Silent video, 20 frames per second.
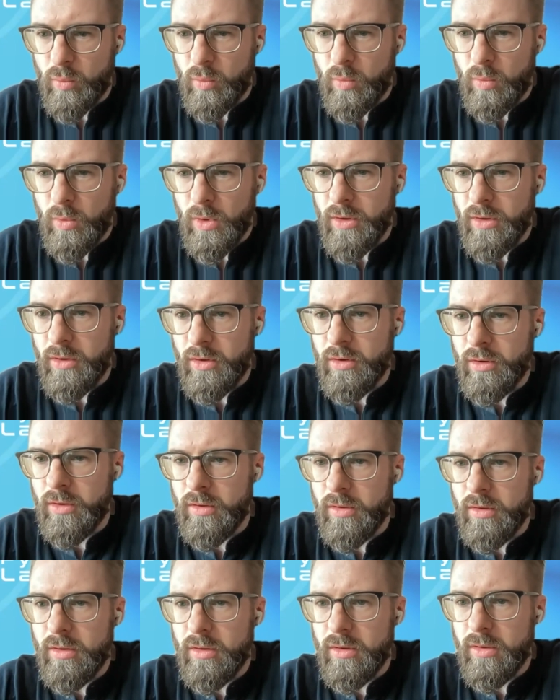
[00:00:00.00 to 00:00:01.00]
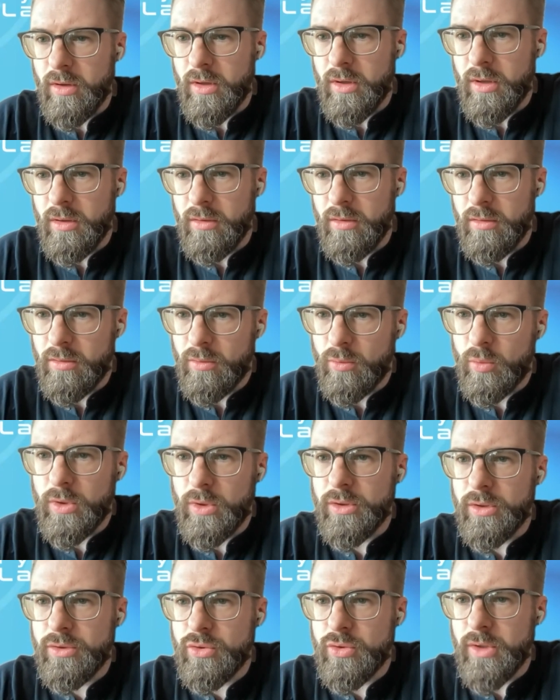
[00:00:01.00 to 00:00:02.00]
One, uh,
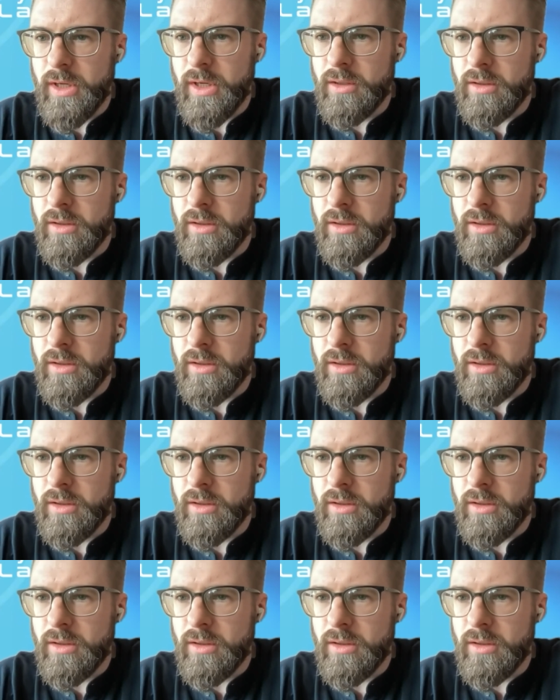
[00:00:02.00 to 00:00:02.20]
we'll